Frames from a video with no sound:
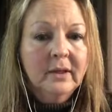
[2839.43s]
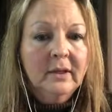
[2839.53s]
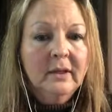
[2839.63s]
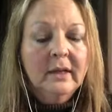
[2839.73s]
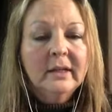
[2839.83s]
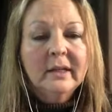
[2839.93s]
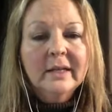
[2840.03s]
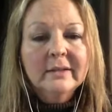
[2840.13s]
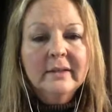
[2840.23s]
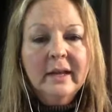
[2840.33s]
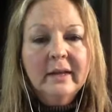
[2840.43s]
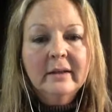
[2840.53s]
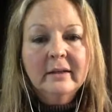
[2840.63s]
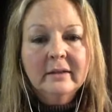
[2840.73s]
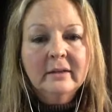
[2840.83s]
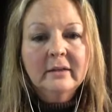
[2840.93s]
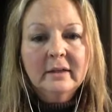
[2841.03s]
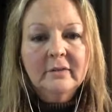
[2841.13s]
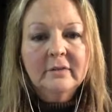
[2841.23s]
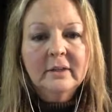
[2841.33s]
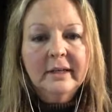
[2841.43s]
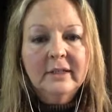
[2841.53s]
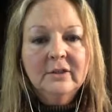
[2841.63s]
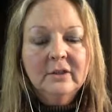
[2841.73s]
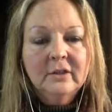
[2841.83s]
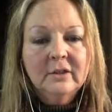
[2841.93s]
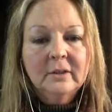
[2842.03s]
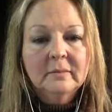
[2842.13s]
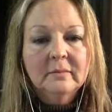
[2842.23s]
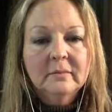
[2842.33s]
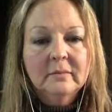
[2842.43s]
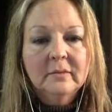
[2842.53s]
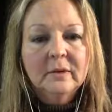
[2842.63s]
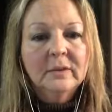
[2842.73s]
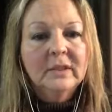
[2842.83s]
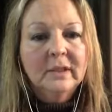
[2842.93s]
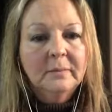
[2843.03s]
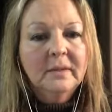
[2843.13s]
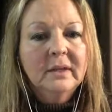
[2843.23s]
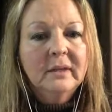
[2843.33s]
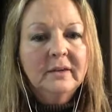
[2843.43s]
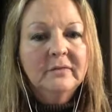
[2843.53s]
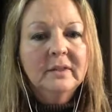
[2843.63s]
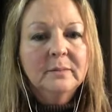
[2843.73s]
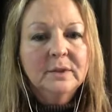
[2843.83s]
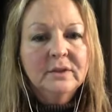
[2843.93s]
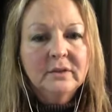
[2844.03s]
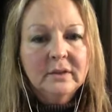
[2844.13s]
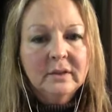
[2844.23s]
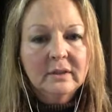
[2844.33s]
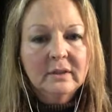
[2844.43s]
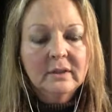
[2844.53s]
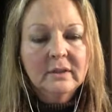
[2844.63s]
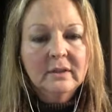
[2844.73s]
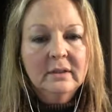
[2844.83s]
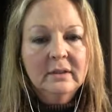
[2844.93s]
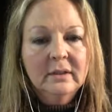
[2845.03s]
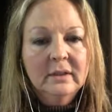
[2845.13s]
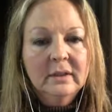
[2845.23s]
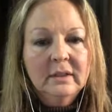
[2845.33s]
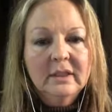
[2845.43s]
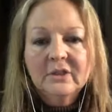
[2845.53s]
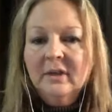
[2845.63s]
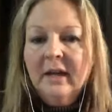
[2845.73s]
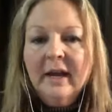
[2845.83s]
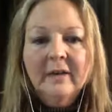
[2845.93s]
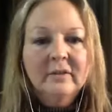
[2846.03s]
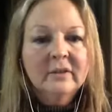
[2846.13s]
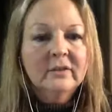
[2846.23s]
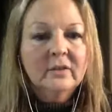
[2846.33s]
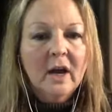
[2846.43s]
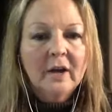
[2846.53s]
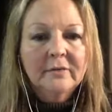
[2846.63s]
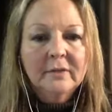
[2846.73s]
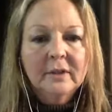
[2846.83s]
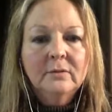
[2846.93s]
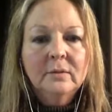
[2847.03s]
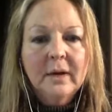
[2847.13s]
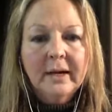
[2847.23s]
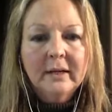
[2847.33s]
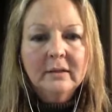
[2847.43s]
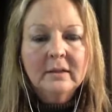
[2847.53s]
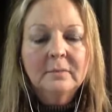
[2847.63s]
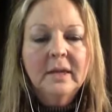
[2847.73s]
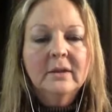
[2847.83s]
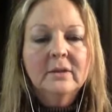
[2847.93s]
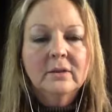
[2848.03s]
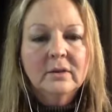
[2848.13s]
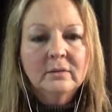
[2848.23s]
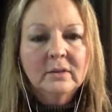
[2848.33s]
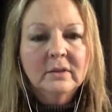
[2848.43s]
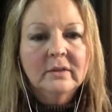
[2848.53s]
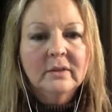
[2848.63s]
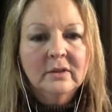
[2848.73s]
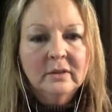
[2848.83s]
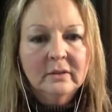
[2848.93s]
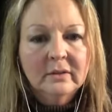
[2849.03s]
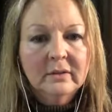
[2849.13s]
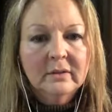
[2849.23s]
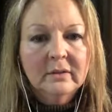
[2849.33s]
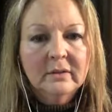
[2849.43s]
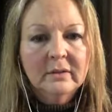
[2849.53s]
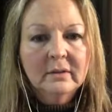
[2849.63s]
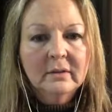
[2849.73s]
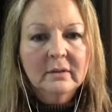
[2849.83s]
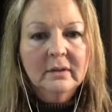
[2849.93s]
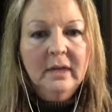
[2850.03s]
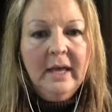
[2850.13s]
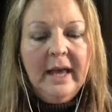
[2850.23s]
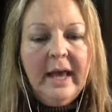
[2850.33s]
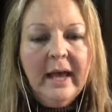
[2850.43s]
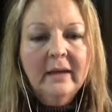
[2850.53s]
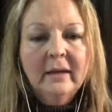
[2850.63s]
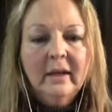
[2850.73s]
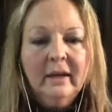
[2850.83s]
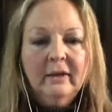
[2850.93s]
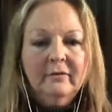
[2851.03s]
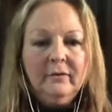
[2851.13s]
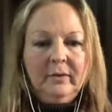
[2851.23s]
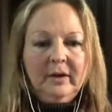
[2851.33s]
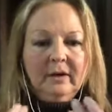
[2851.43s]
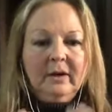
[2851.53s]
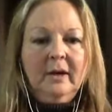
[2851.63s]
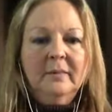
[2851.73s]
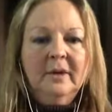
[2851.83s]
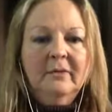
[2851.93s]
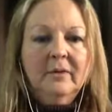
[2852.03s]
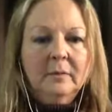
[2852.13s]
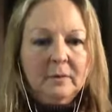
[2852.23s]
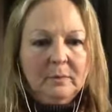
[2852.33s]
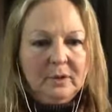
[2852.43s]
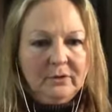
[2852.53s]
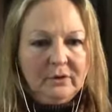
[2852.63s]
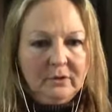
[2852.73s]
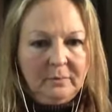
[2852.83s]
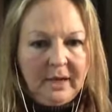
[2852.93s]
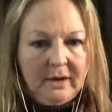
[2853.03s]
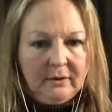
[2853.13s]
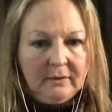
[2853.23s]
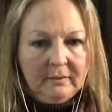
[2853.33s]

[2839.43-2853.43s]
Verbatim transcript: And let's say it is a love relationship and we deeply love this person. They should have the sovereign right to make their own decisions and if we are coming from our personal power,